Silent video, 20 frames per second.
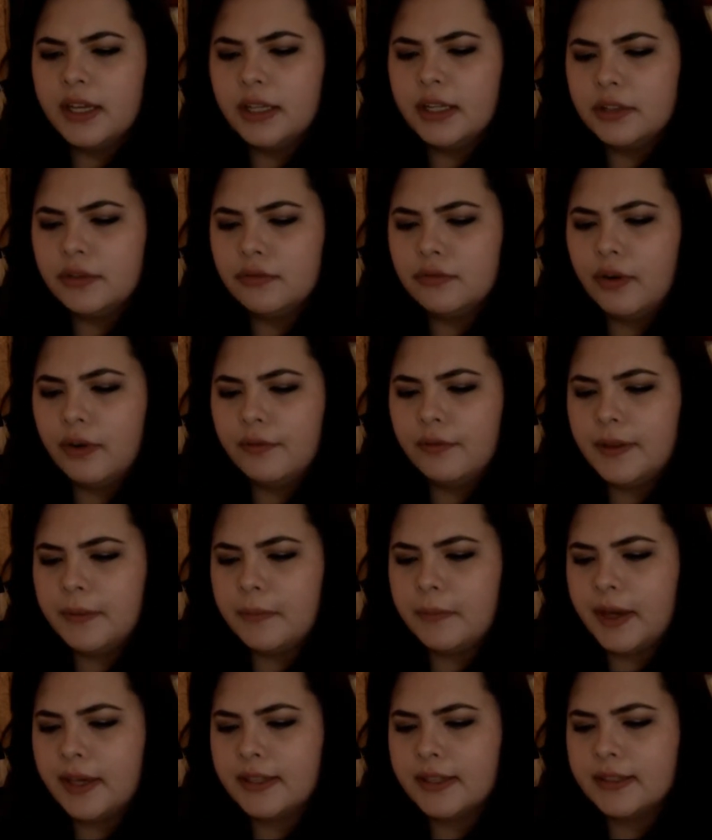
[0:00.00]
It's
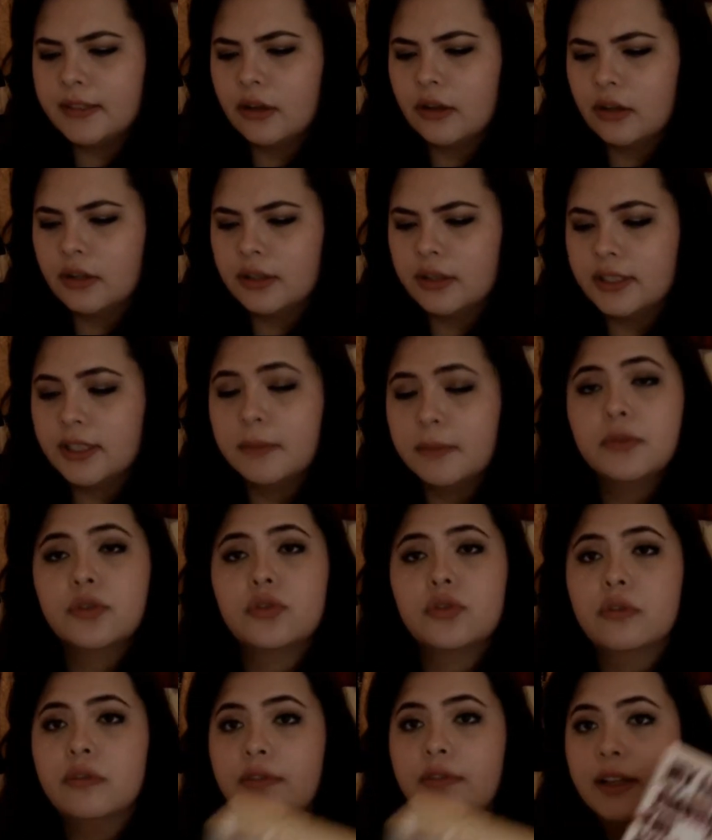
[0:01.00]
roughly based on
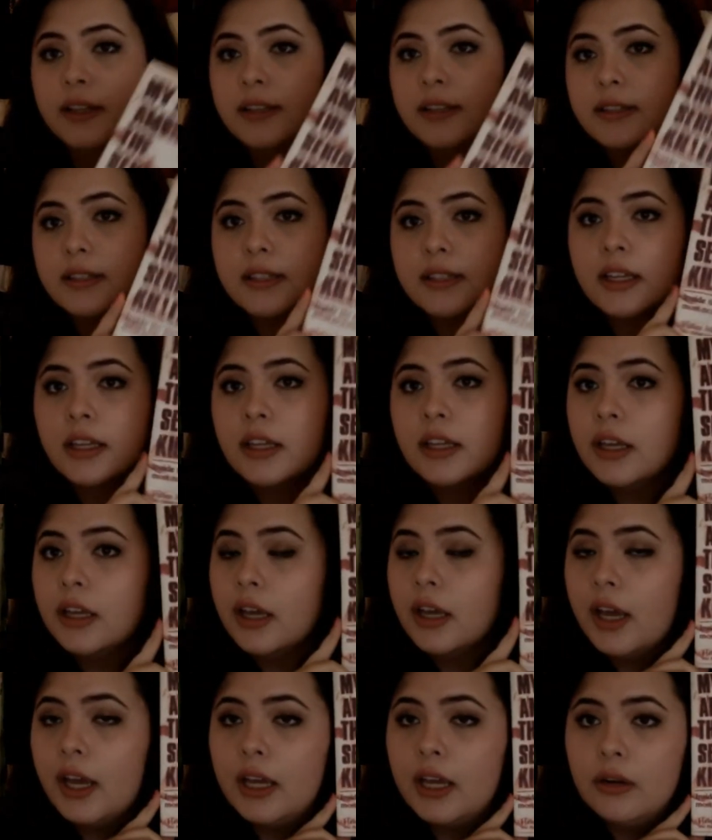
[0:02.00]
some true events
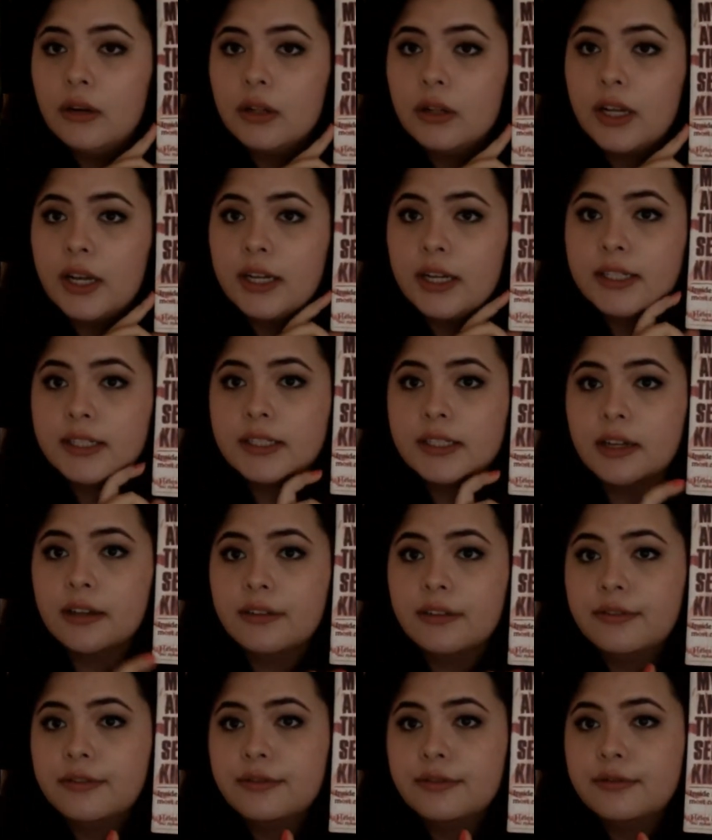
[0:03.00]
and all that kind of
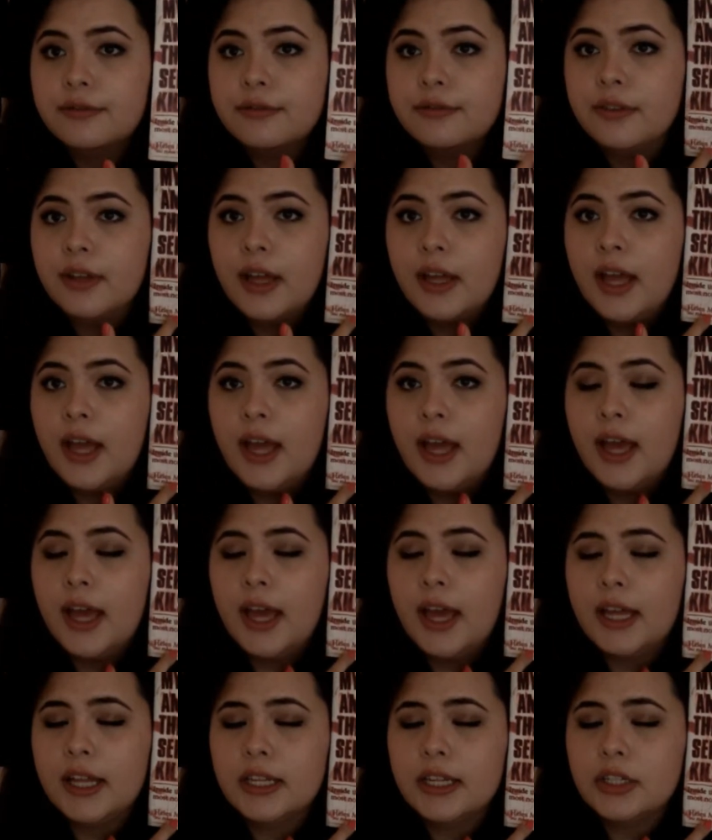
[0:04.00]
stuff,
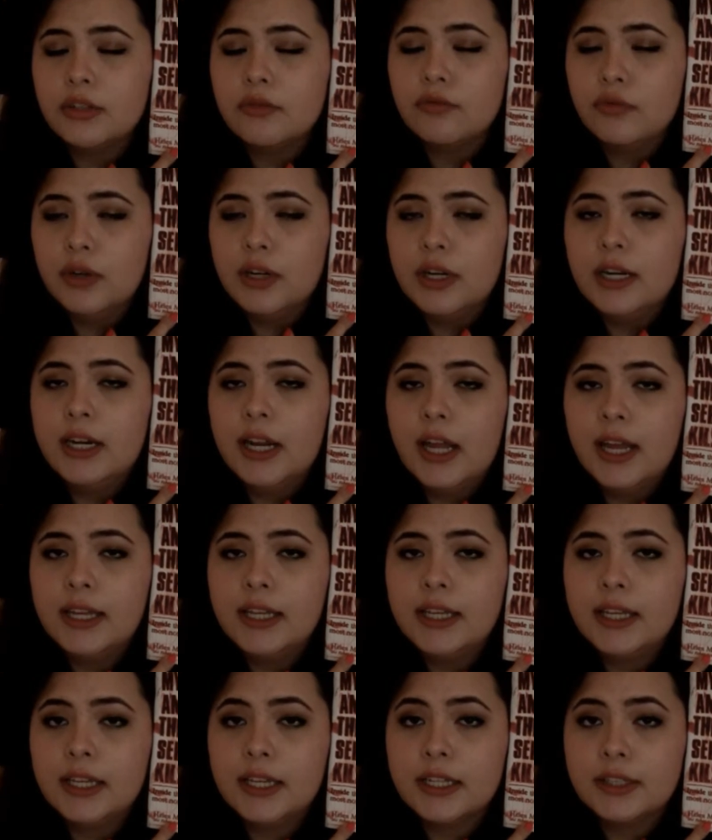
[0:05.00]
and really
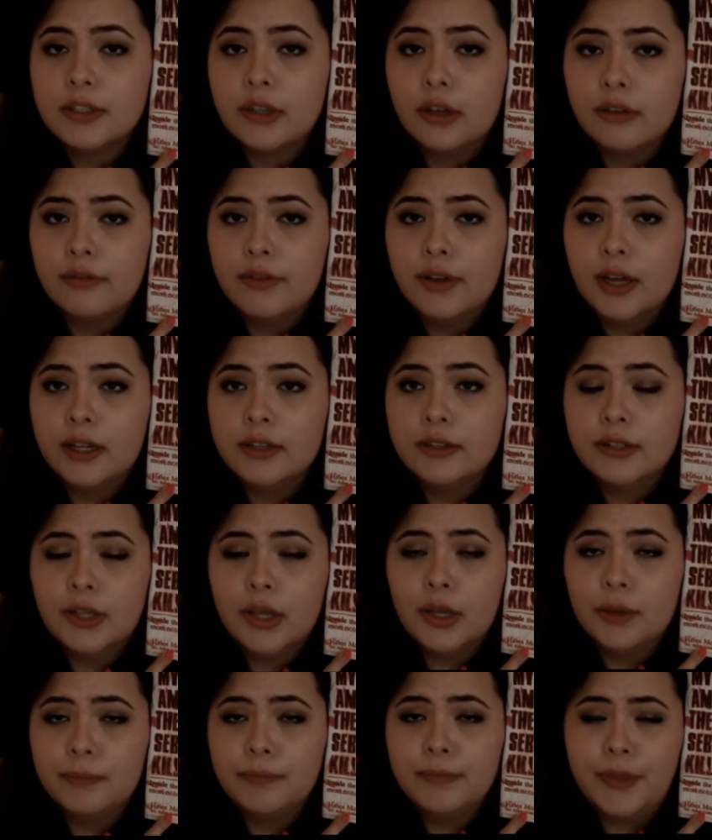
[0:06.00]
liking it so far.
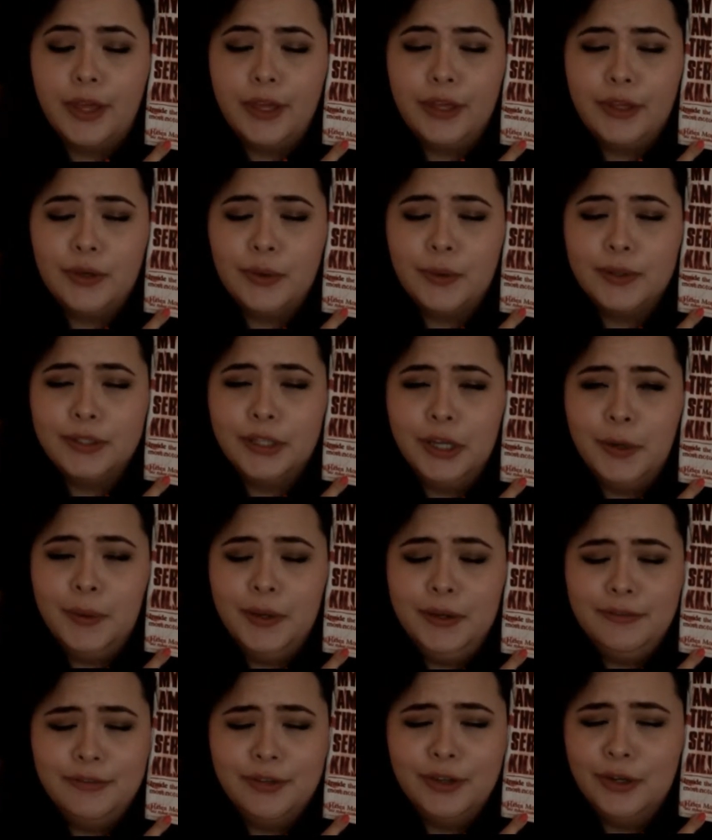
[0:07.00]
So thank you,
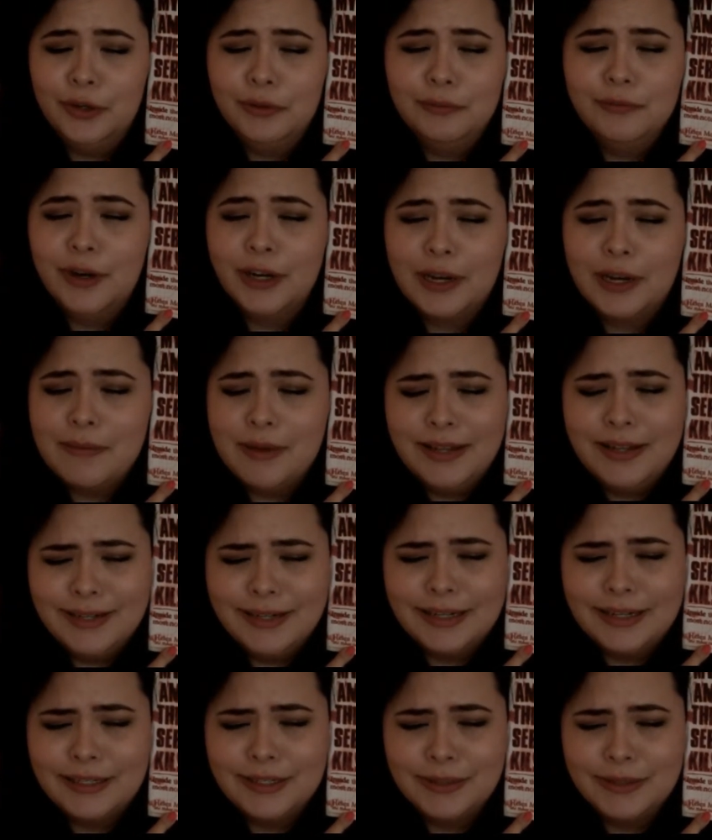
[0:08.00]
Adela, for
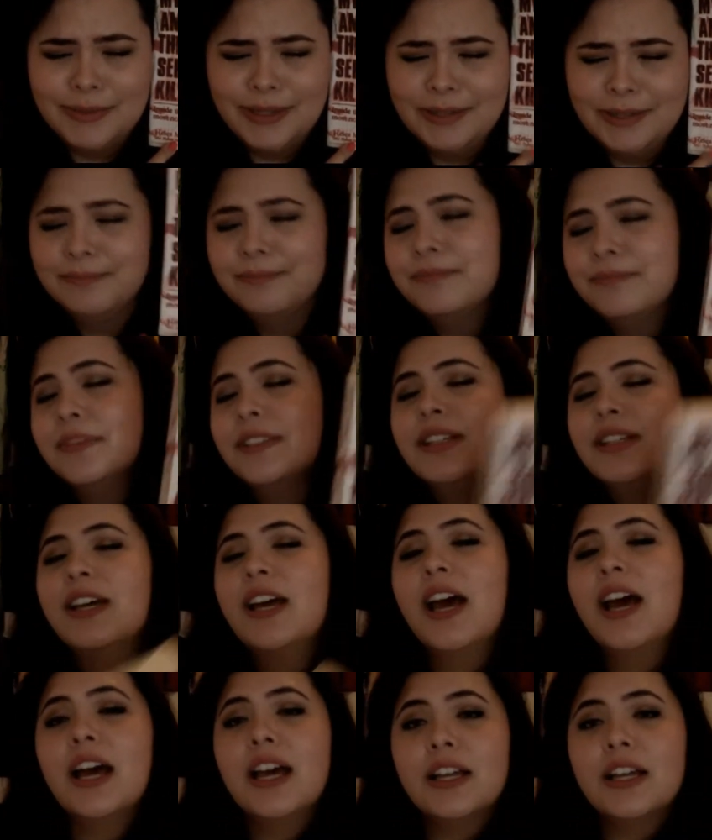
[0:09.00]
recommending it to me.
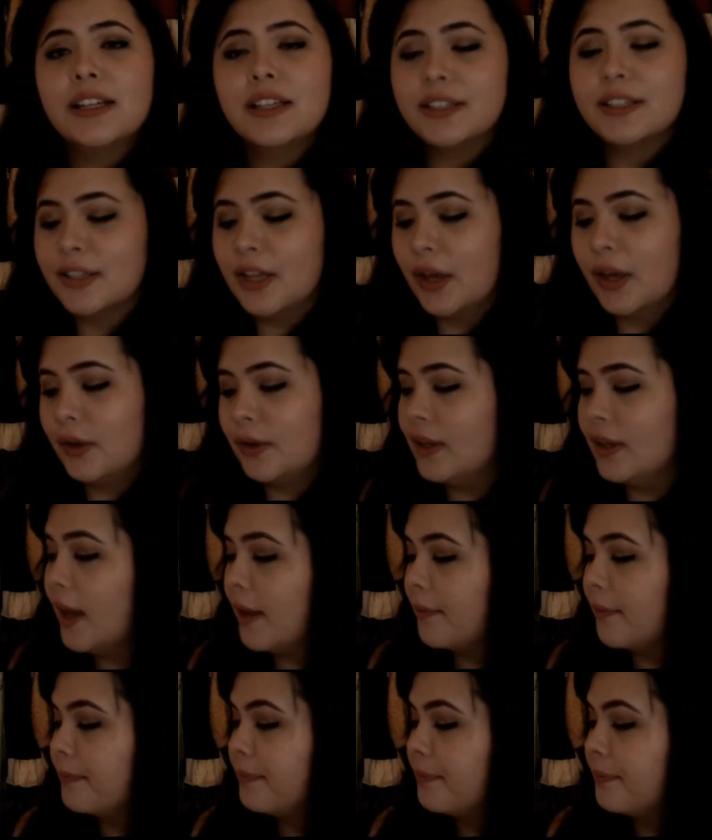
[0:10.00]
So
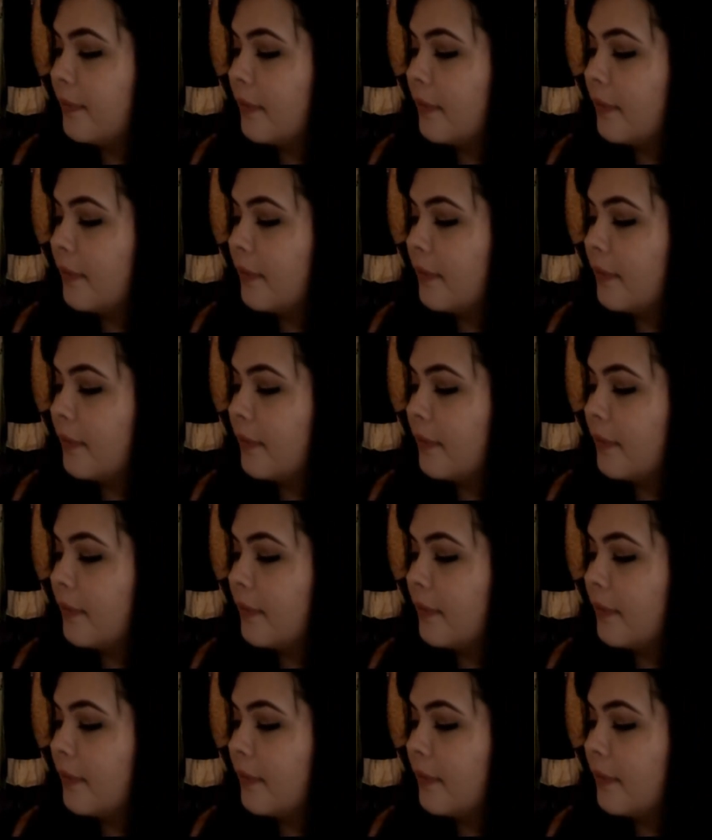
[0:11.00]
yeah.